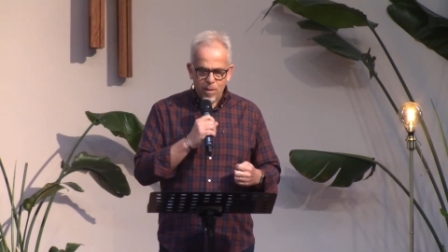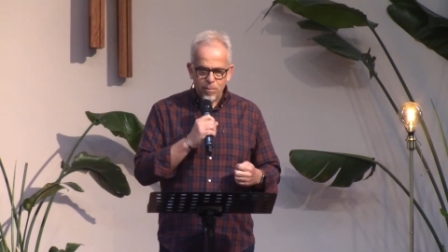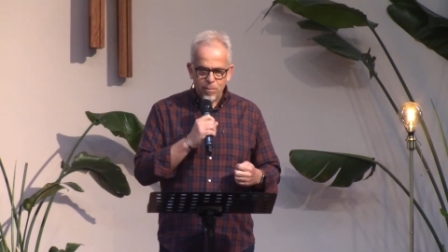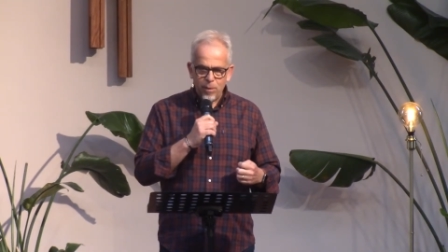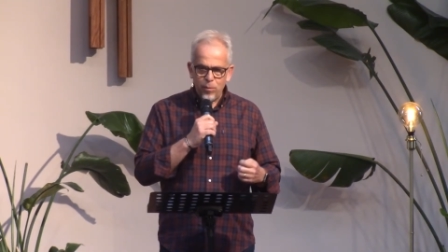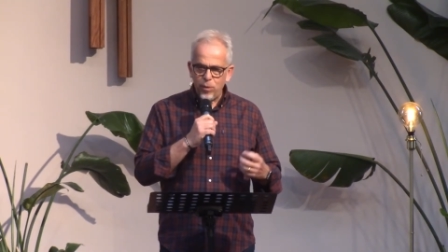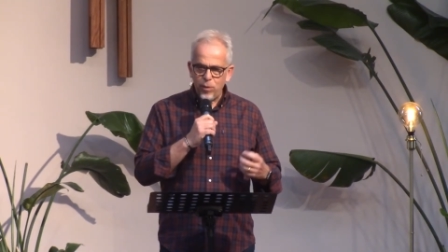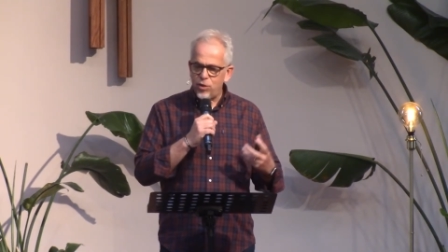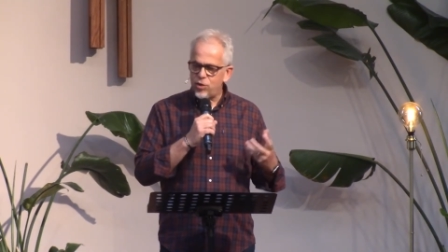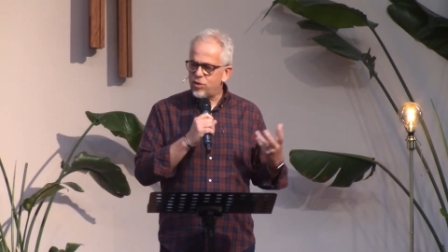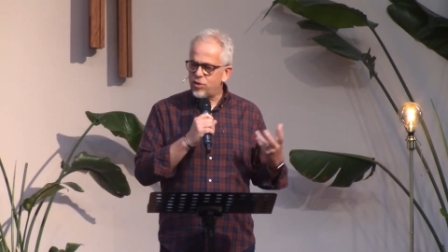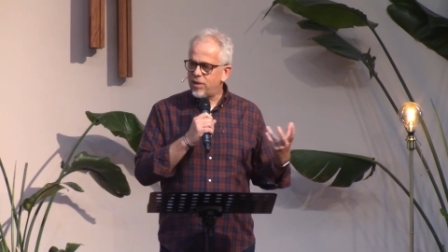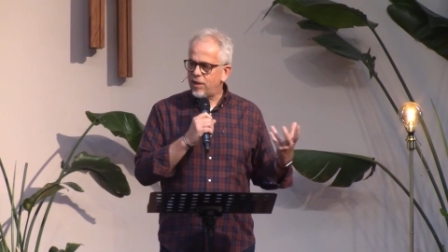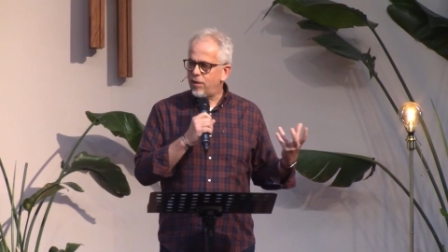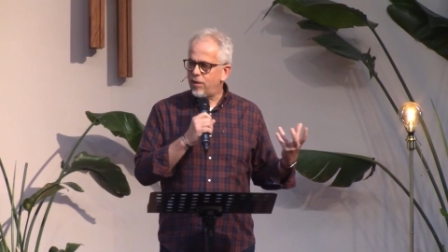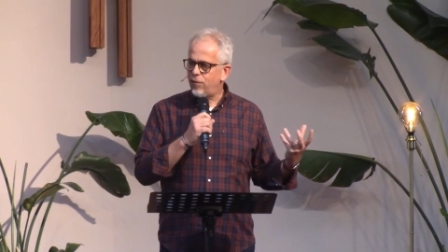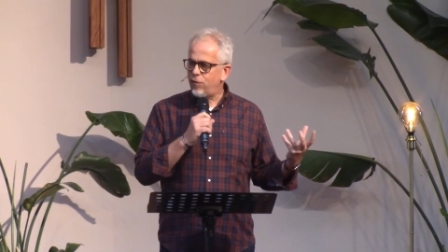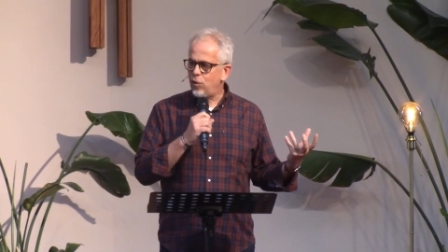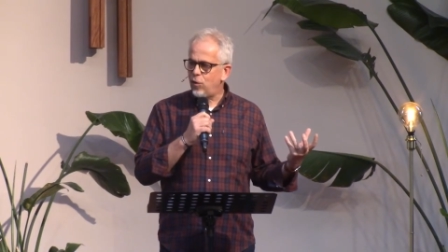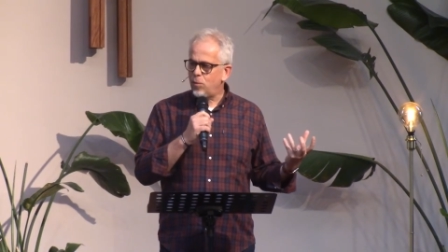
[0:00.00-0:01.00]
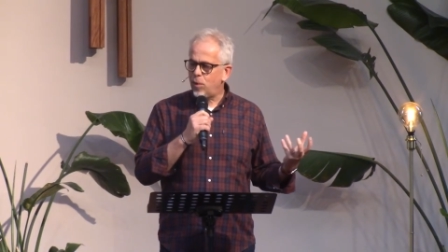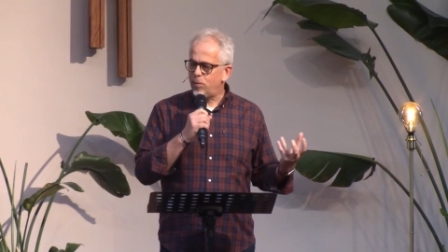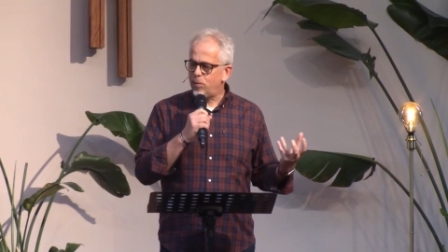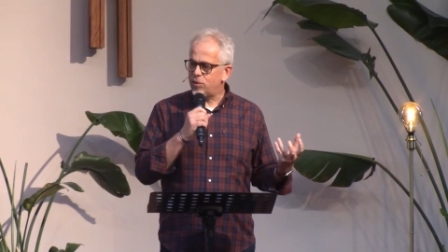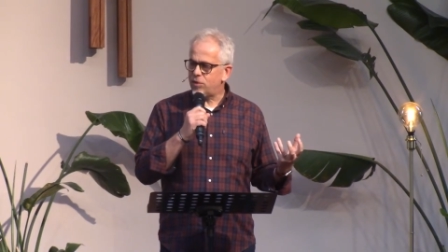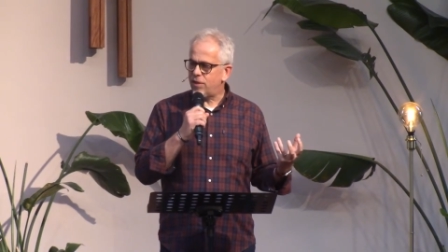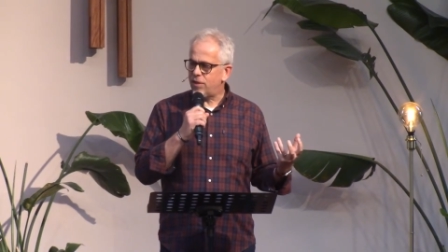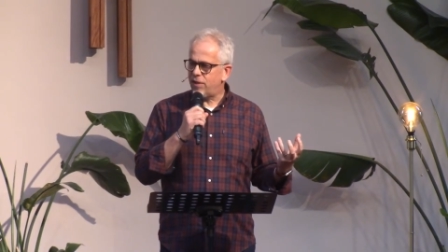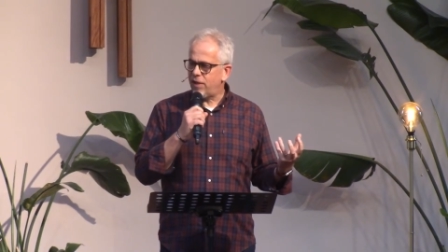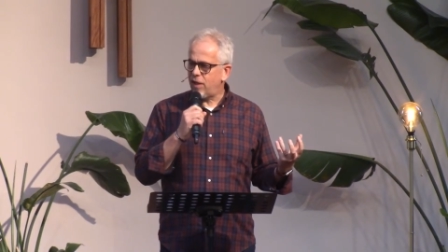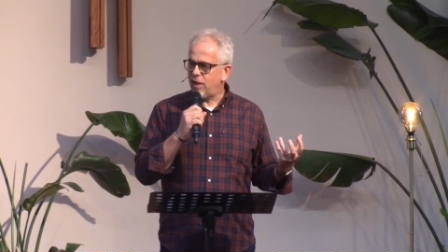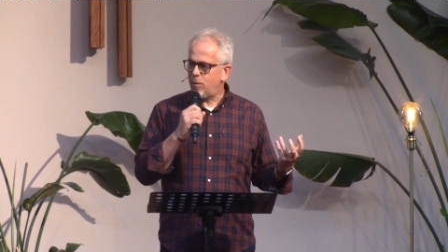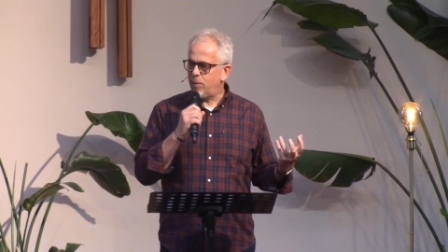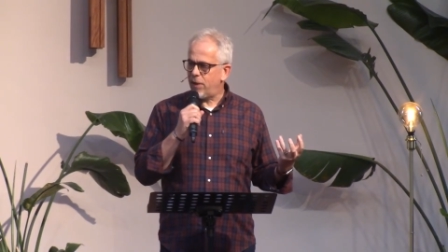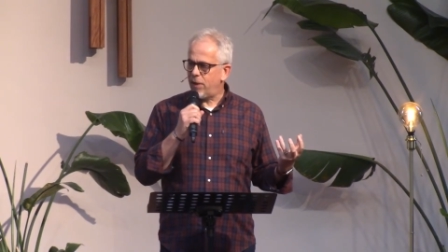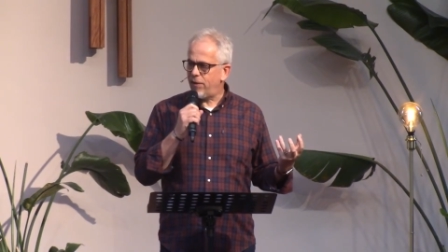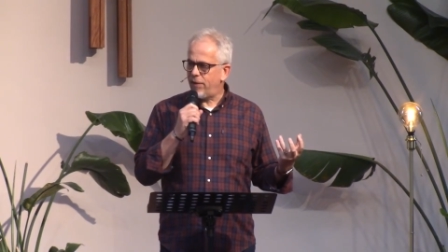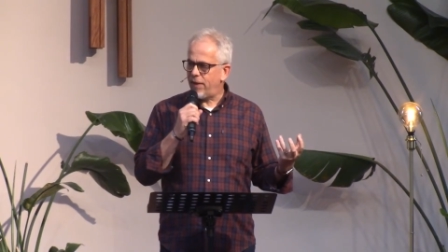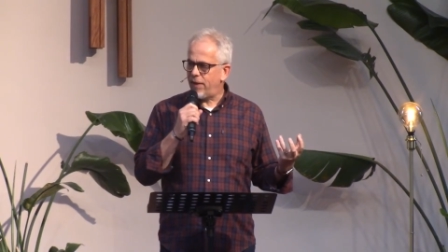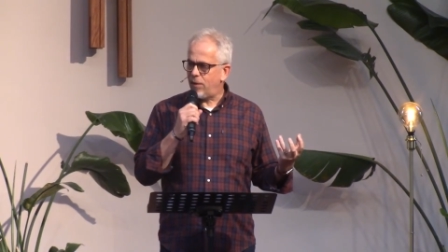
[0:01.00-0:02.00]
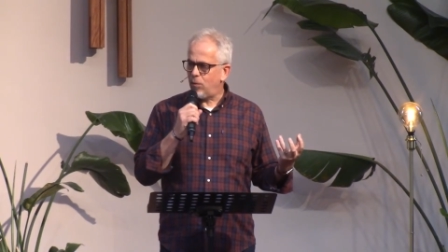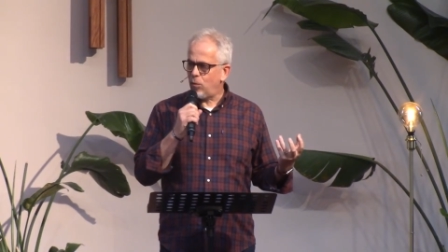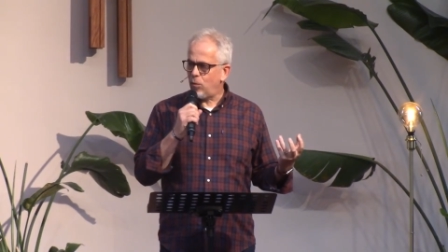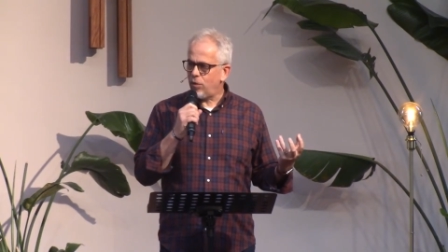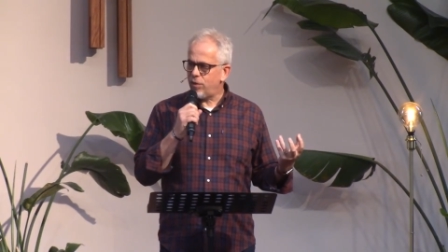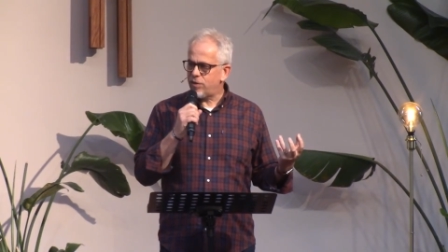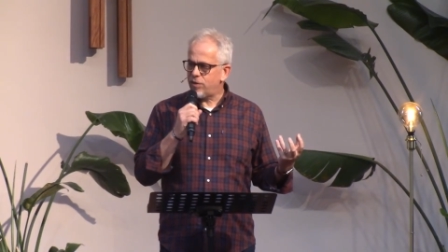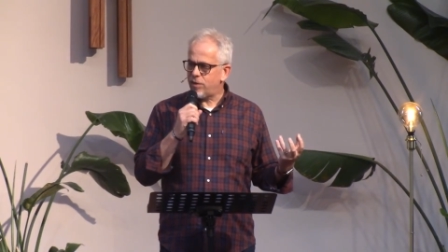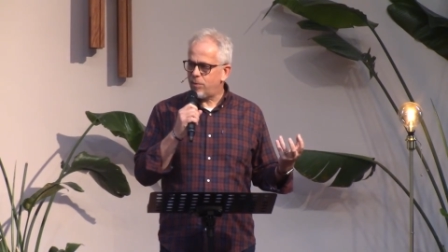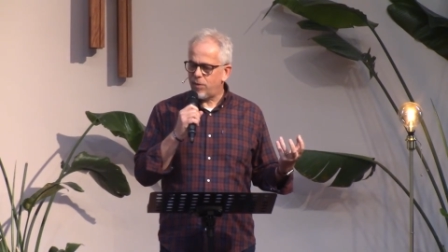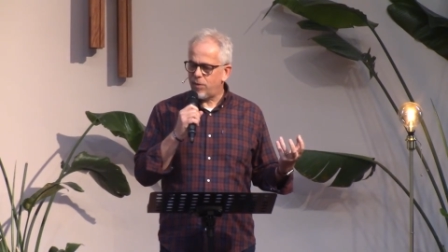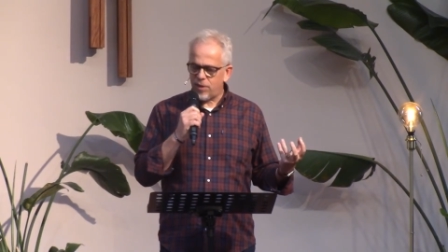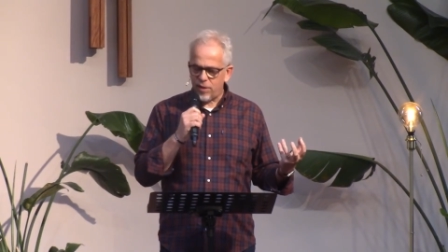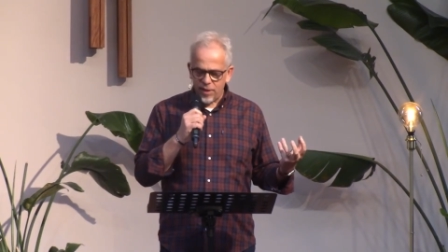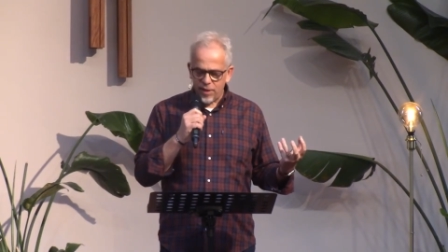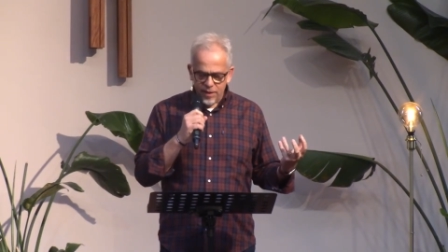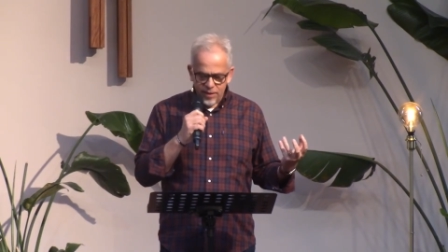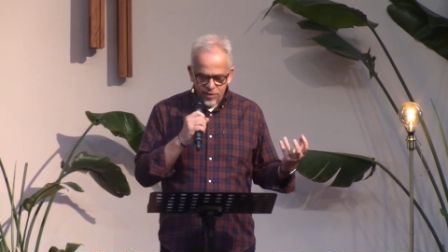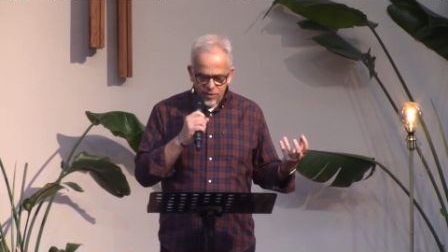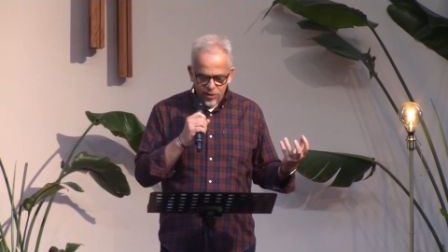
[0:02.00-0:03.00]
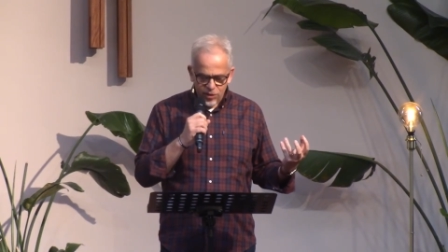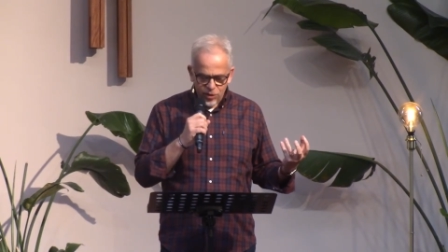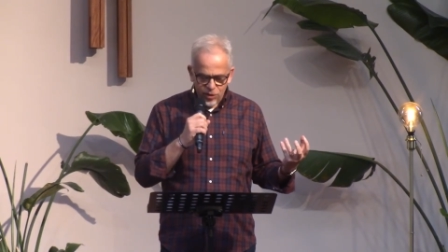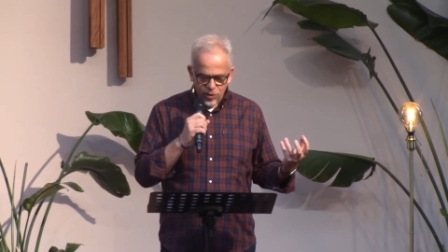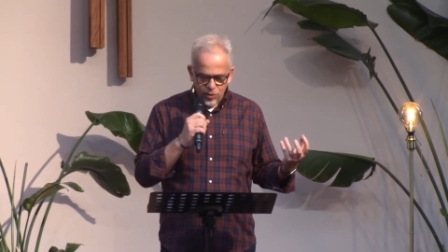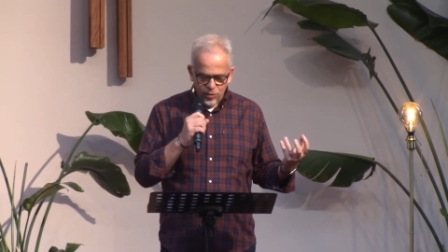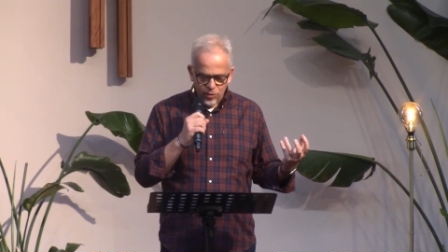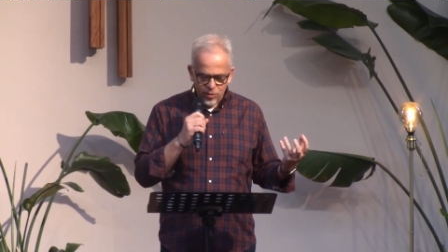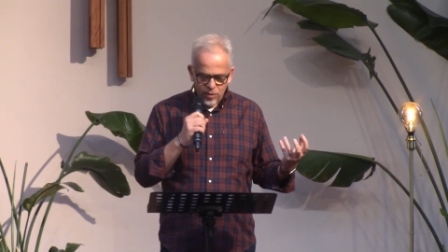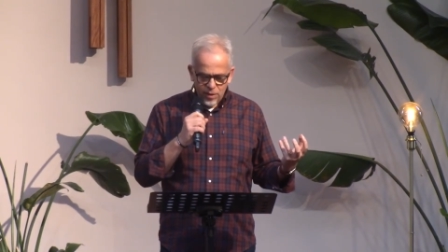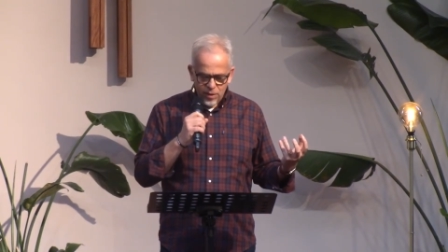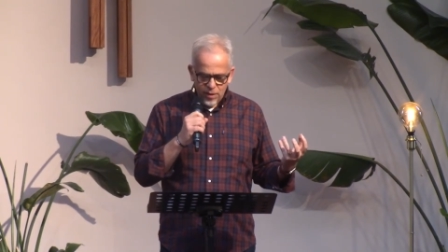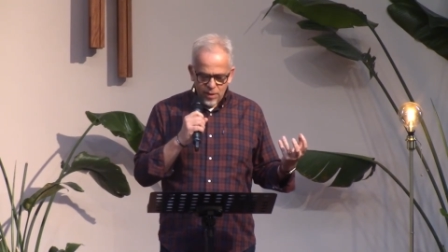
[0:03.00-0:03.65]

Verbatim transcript: Maybe we just take a few moments to think about that. What are some of the things in you?